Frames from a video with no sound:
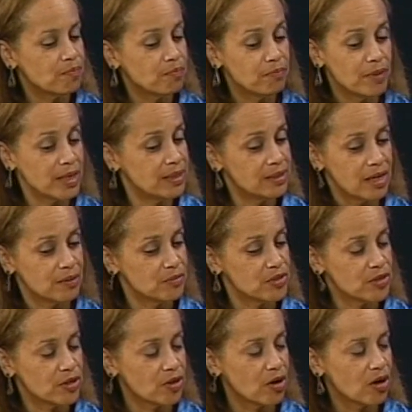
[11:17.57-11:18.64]
many times
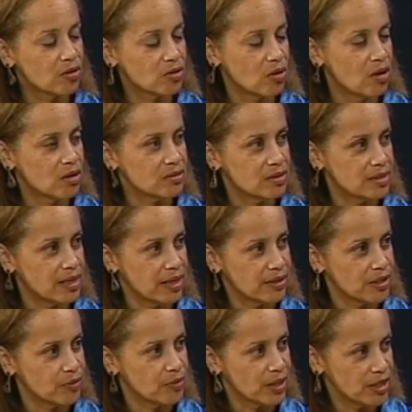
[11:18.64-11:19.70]
there are
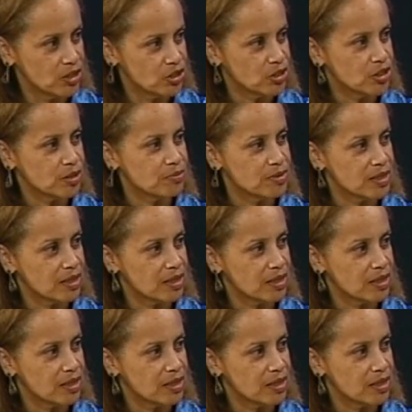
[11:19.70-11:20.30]
long-standing relationships